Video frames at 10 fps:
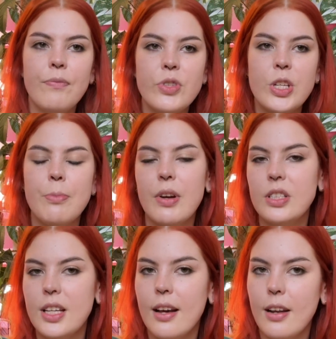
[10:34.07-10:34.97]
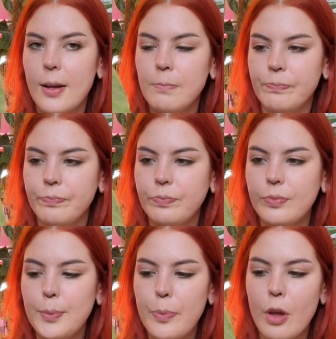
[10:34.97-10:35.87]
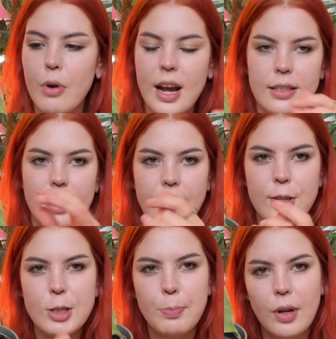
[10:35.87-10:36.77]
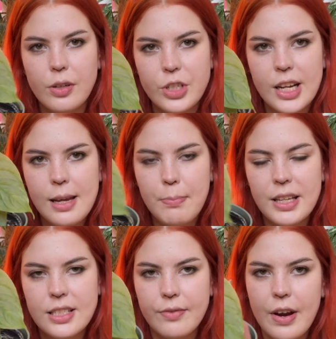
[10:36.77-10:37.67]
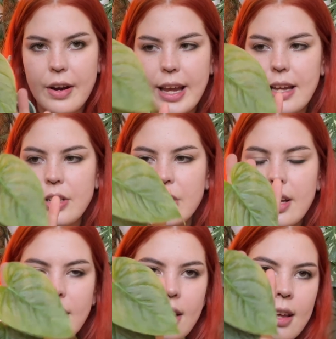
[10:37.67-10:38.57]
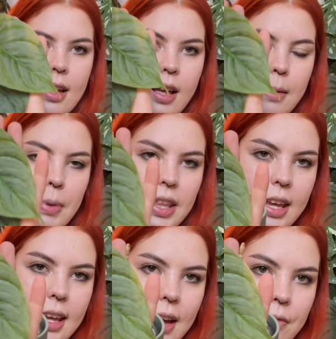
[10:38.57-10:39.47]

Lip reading: to the Brantianum, where it has like the splotchy blister variegation, but they can get